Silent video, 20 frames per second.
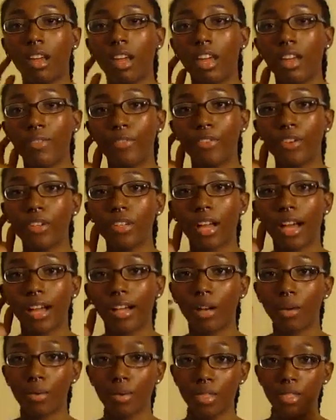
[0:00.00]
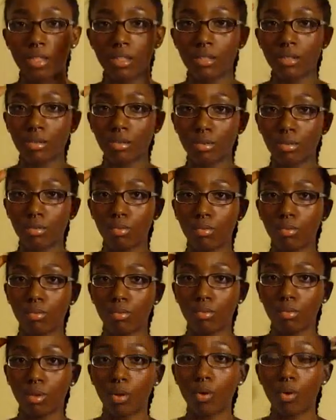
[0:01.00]
if you're not going to
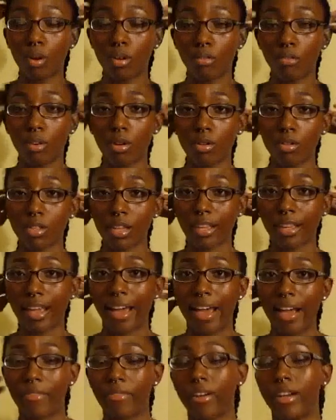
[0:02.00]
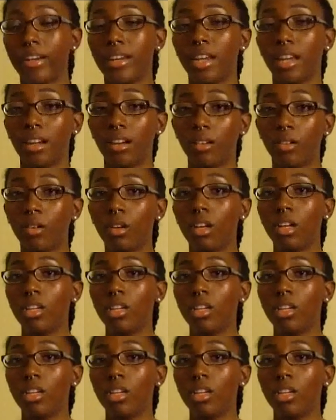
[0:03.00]
do cornrows like I have right now.